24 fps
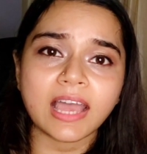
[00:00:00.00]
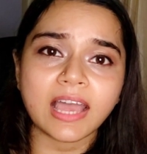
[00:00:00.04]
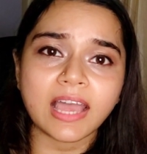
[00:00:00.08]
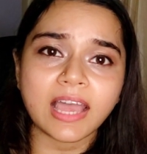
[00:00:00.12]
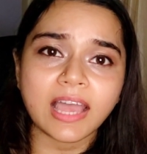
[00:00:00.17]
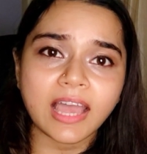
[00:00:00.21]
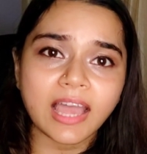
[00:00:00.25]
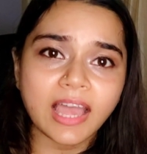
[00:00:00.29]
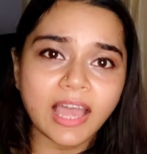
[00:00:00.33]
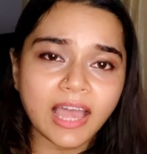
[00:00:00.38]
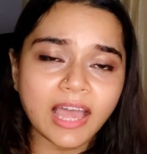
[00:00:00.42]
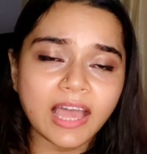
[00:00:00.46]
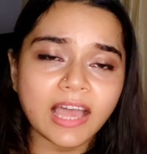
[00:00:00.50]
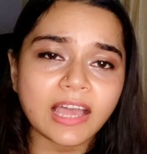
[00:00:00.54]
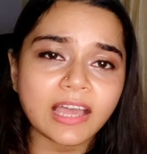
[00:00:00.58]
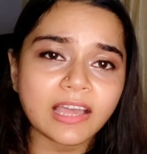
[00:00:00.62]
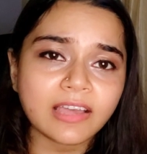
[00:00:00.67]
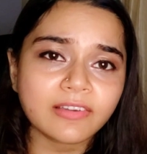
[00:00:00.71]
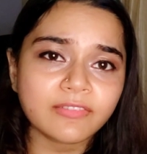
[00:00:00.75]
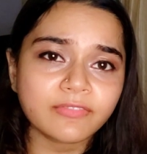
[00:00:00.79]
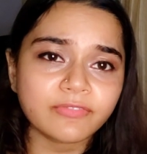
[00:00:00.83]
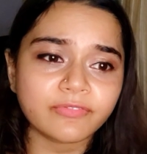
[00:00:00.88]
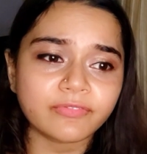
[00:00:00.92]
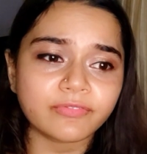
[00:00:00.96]

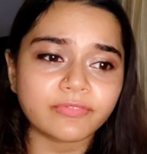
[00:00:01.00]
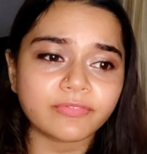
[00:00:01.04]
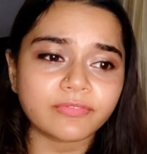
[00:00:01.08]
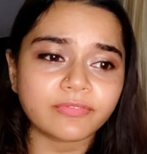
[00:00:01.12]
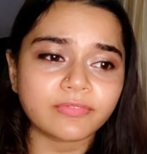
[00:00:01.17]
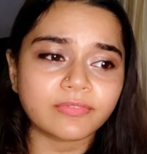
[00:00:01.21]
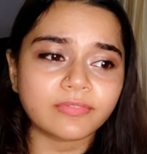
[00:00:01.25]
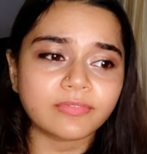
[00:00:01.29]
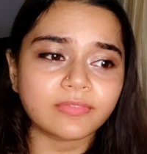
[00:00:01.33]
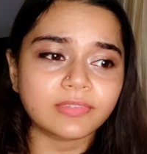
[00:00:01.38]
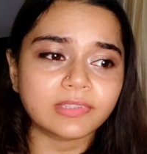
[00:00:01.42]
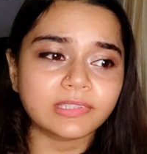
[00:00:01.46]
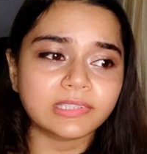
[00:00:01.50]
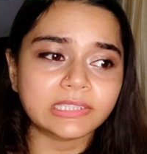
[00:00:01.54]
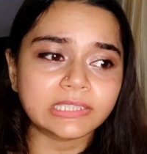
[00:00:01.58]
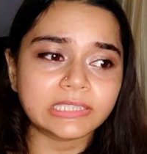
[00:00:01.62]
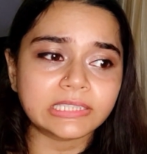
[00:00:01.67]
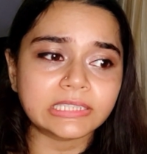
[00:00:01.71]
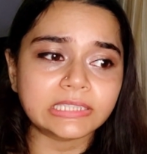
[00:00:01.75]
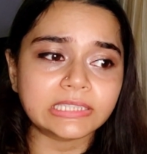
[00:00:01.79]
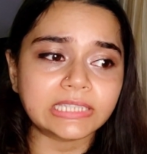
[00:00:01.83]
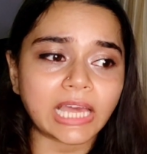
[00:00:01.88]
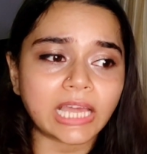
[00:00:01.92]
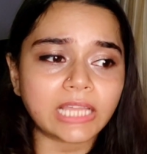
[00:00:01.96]
have
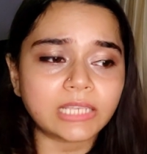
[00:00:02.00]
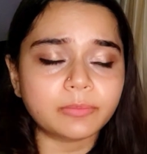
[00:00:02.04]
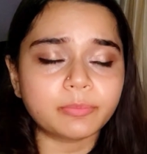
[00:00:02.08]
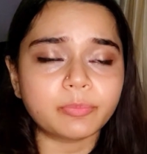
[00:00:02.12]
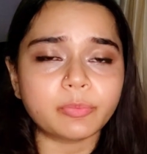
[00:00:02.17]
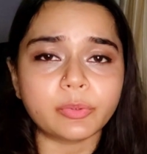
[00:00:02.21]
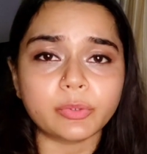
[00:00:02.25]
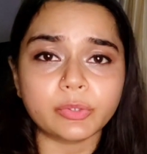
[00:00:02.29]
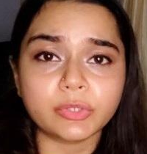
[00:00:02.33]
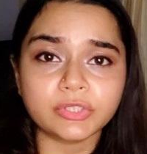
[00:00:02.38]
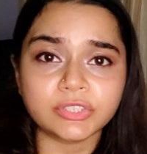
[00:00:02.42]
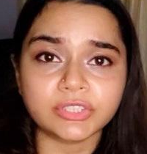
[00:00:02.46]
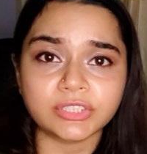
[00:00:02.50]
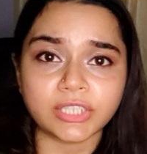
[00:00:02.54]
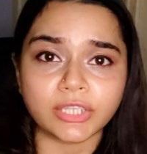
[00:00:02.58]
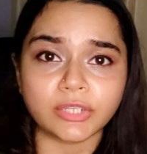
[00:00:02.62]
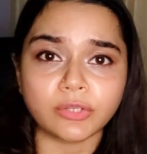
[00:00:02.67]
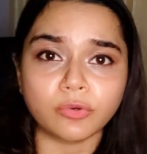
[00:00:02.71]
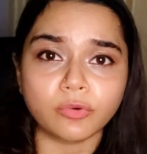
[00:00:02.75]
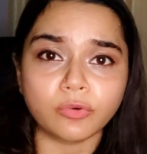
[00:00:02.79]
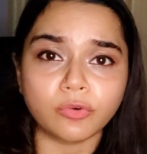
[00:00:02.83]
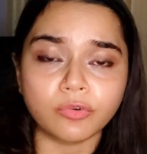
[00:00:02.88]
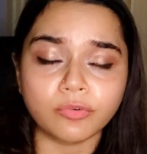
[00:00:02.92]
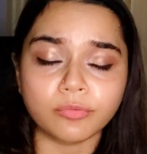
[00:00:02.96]
that person
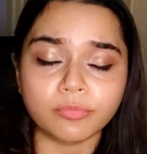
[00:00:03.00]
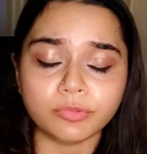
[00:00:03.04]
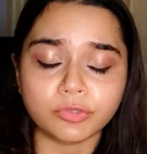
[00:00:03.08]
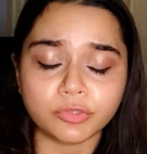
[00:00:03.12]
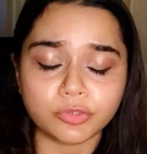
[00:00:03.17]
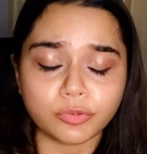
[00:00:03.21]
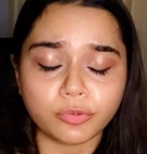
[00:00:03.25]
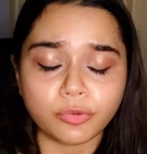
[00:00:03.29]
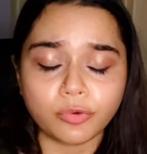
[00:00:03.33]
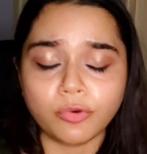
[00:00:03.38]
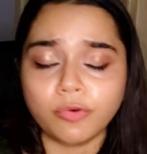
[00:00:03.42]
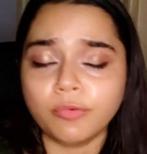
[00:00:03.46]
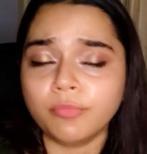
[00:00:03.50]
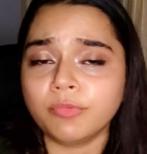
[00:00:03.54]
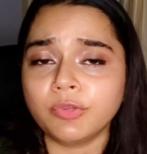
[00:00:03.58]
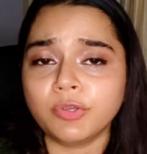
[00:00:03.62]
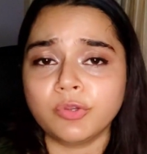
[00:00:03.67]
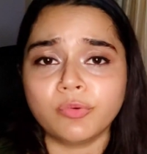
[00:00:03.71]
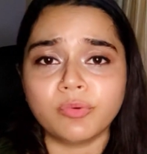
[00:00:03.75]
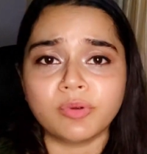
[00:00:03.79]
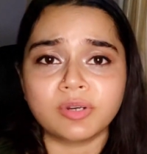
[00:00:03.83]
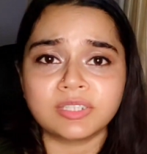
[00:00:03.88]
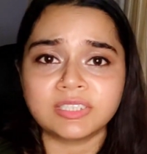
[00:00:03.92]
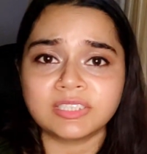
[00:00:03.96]
to whom you
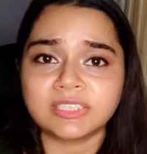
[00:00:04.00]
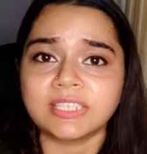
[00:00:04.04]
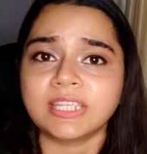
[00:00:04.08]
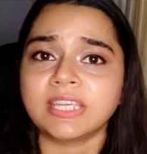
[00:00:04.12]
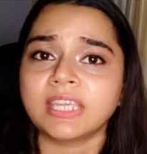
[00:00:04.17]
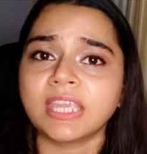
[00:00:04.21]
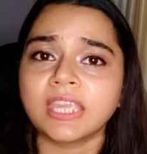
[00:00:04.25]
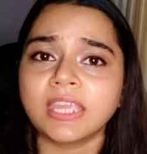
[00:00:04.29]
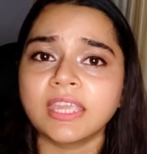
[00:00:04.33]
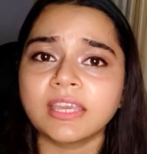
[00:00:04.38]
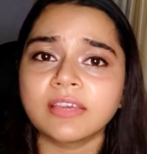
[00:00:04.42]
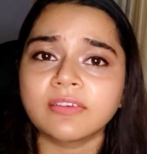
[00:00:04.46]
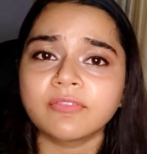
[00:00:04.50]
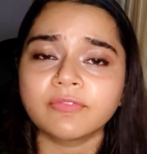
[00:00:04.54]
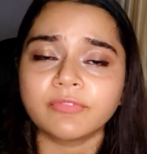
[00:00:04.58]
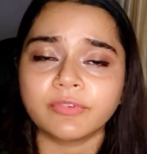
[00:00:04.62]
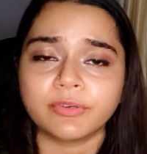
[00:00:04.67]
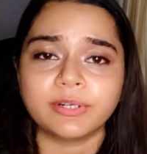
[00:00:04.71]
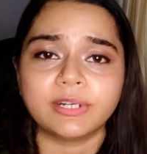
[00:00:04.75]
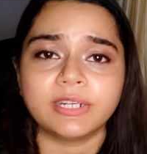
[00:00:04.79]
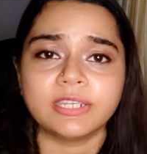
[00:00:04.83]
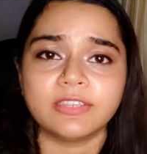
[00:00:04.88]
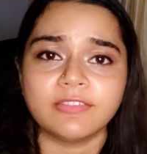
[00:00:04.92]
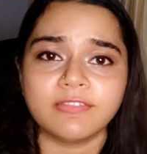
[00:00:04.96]
are seeking for
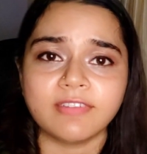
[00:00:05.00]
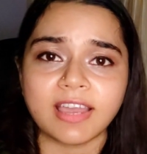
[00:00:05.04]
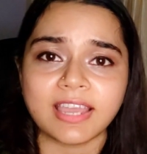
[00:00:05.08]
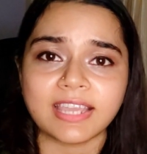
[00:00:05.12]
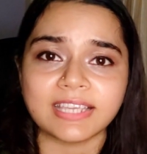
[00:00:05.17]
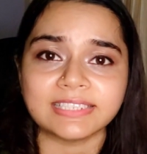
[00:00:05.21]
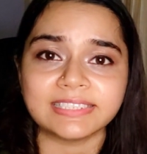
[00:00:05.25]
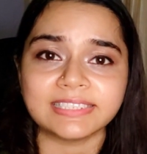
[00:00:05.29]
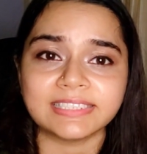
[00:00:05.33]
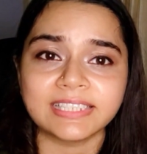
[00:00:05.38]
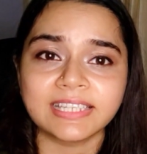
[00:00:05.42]
advice